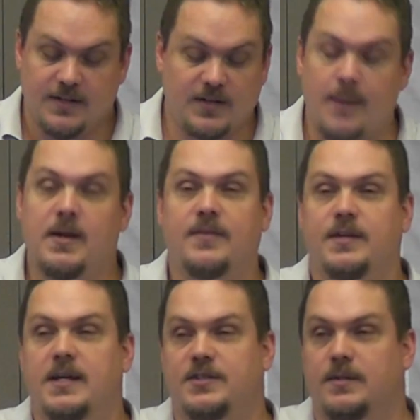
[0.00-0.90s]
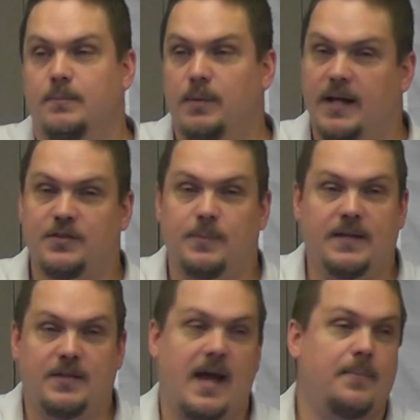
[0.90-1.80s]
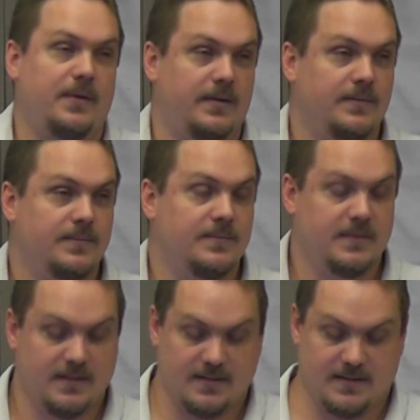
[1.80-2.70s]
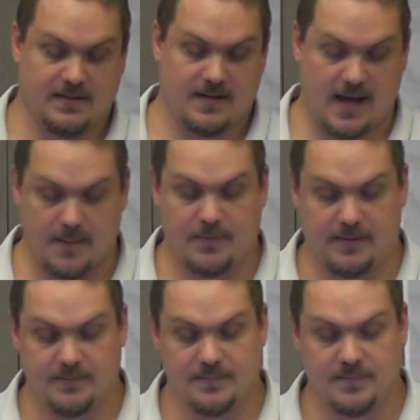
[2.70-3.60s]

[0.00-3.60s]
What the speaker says: Same definition. Blessed means happy. Happy.